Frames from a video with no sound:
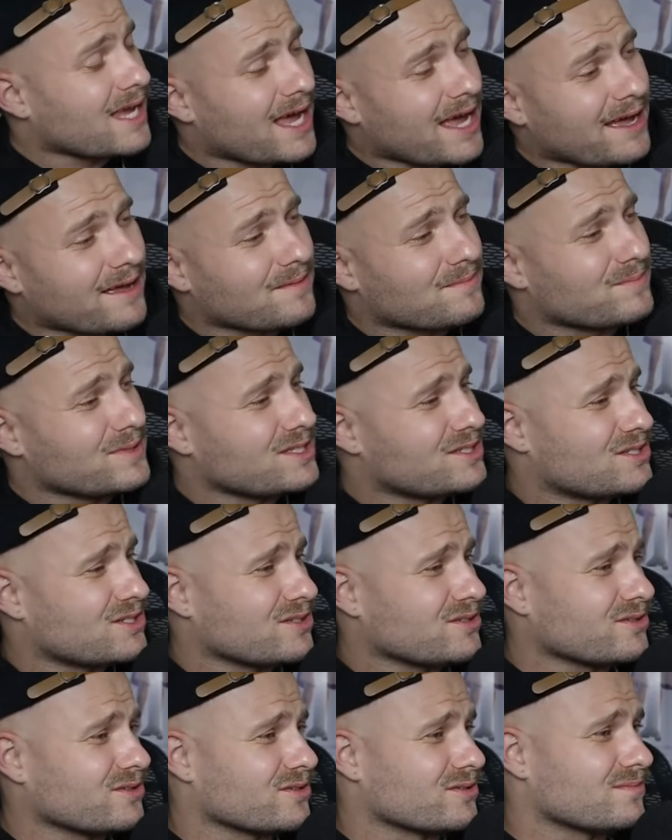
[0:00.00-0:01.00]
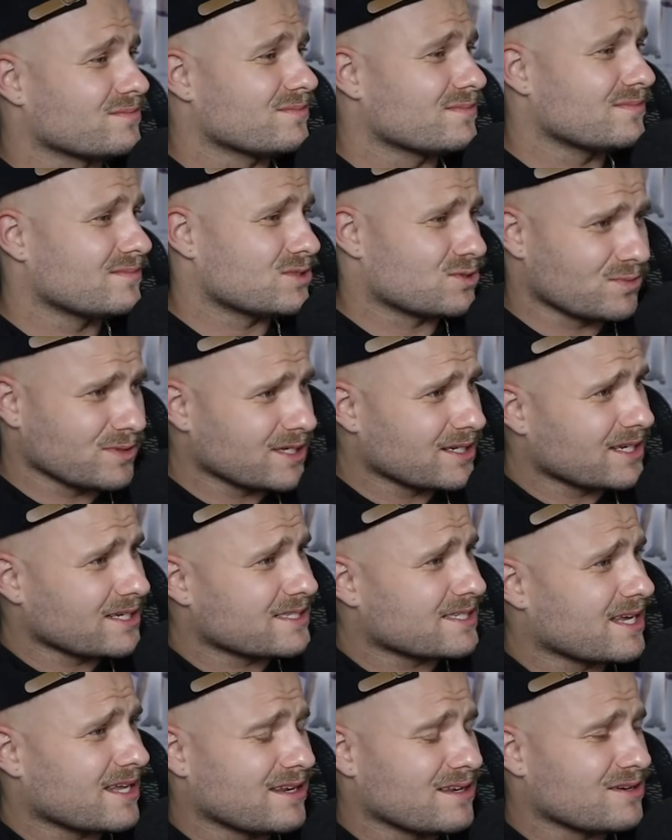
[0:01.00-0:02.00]
Yeah, me too. It's really
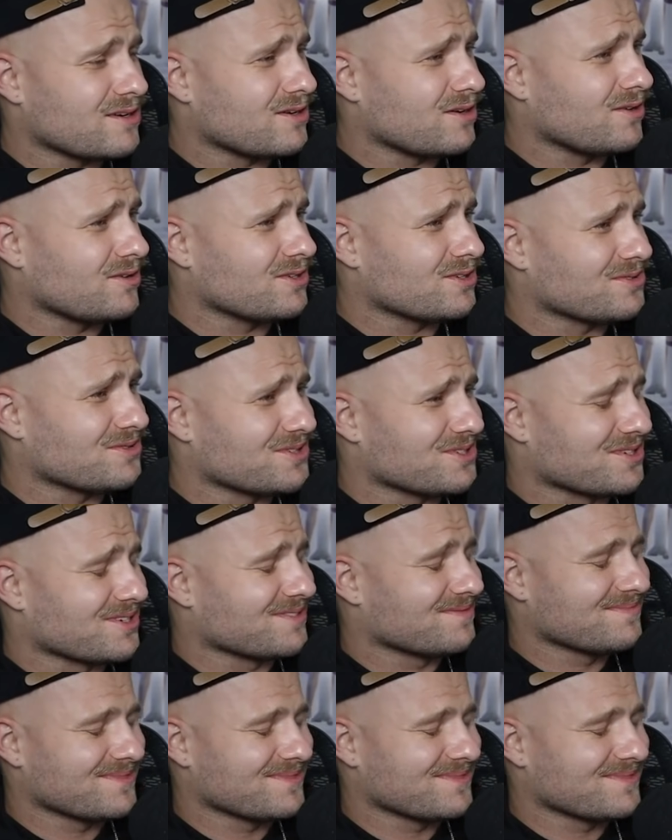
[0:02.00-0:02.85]
nice getting to know you.